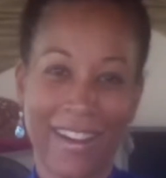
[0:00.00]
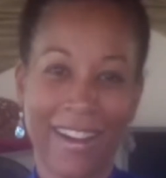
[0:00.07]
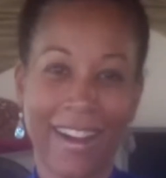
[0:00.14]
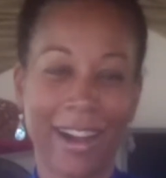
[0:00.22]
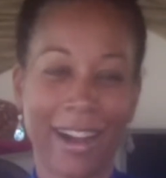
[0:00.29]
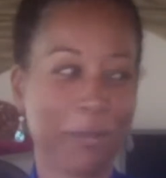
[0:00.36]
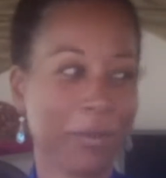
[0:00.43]

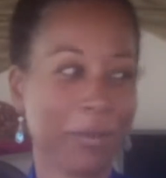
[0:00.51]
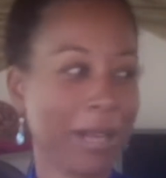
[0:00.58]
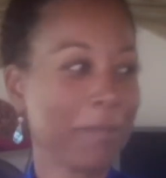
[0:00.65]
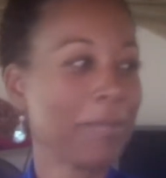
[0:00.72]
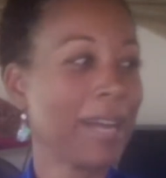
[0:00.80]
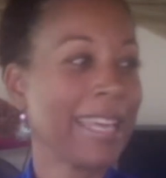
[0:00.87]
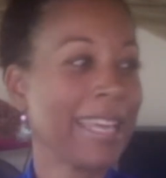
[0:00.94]
Well,
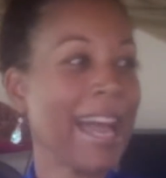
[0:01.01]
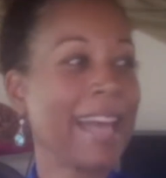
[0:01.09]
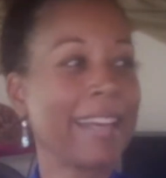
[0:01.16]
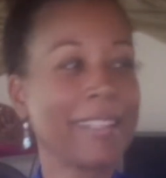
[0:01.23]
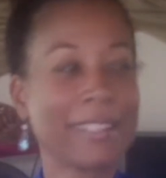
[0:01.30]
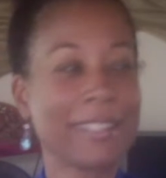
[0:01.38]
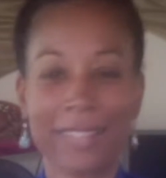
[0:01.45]
my
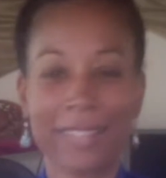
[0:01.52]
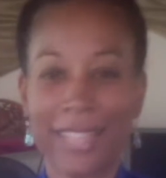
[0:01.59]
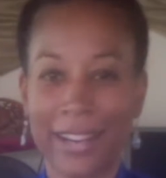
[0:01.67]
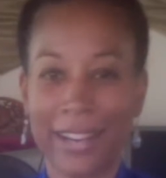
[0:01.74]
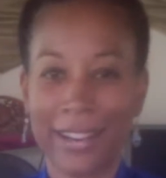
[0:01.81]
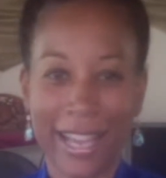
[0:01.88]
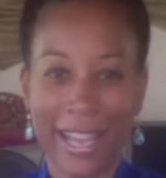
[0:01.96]
cat is over
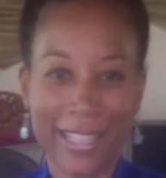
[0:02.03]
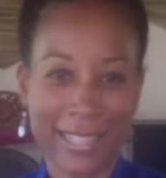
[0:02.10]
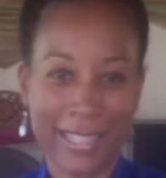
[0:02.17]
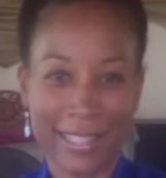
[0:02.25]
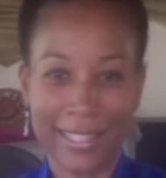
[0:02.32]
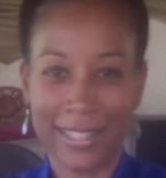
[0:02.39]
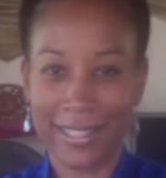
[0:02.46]
there,
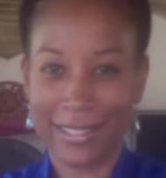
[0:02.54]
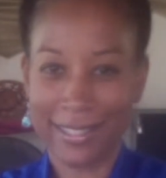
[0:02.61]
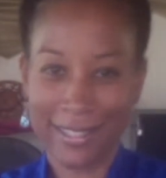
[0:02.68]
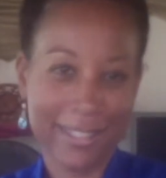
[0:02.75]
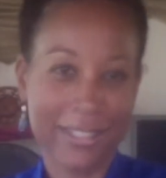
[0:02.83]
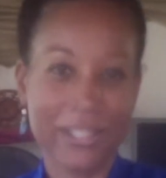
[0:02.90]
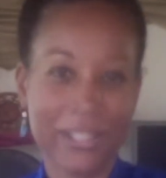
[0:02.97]
Isis, and
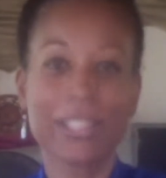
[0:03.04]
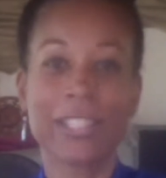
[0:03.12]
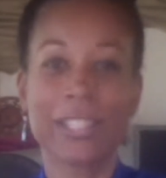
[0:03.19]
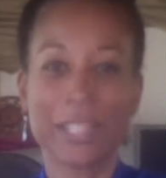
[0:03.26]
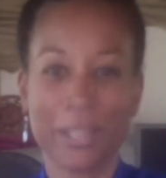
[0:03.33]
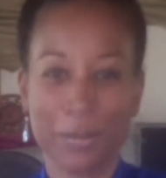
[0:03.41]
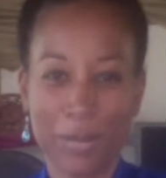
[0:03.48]
she's
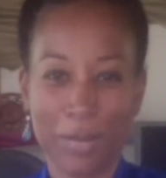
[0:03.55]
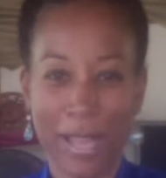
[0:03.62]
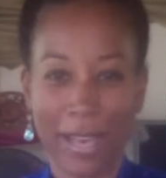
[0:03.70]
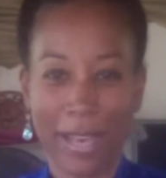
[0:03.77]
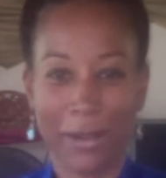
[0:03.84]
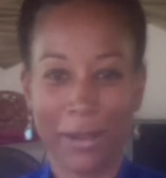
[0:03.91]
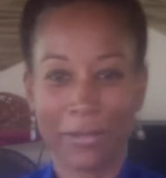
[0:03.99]
just going to be
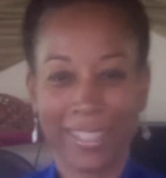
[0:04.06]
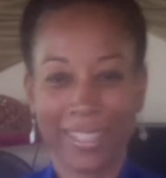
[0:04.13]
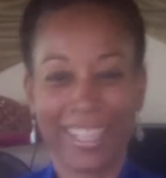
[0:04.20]
mellow.